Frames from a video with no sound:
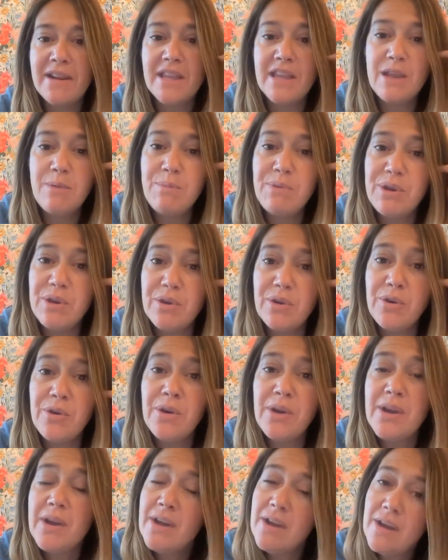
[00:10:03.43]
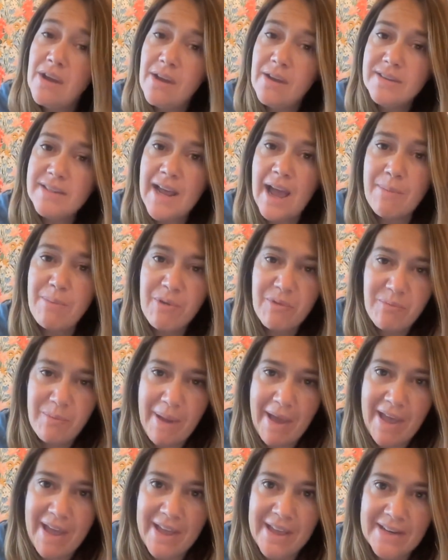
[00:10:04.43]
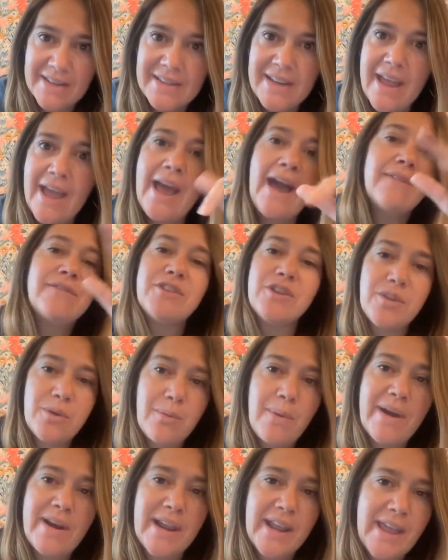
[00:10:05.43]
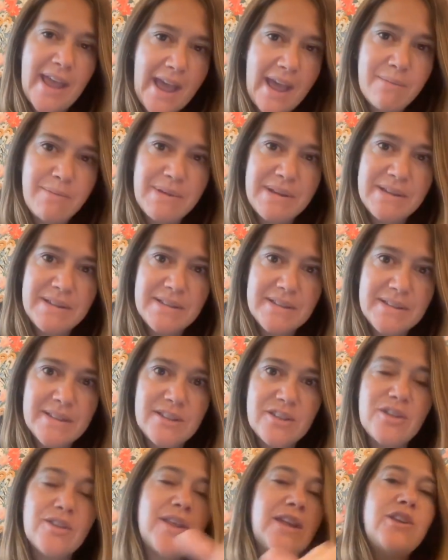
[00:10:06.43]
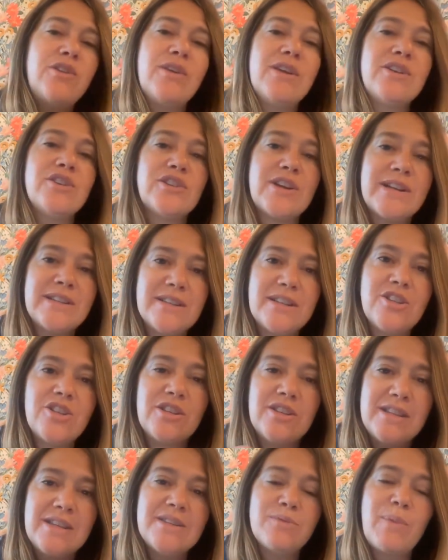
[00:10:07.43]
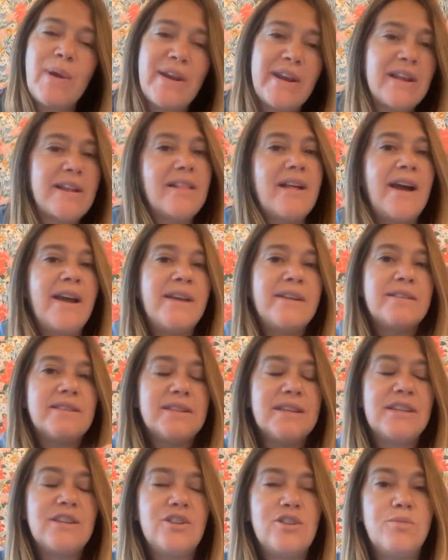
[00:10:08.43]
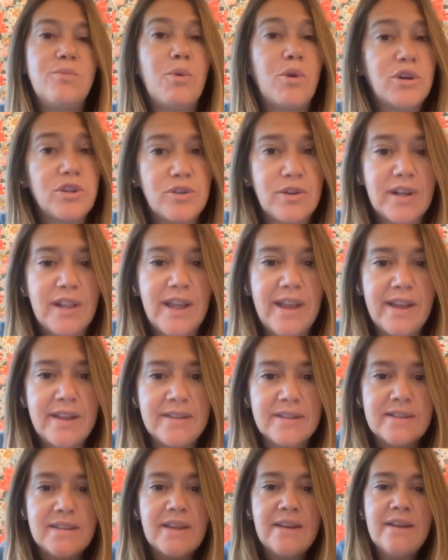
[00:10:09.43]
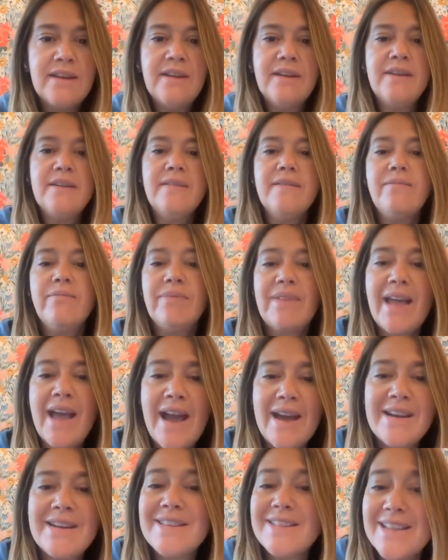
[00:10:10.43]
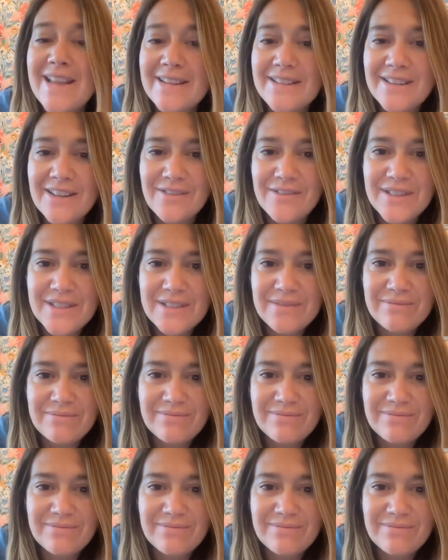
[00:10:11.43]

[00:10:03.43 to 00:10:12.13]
keep you top of mind after the wedding happens. So then you can transition these wedding clients into portrait clients. Add incentives,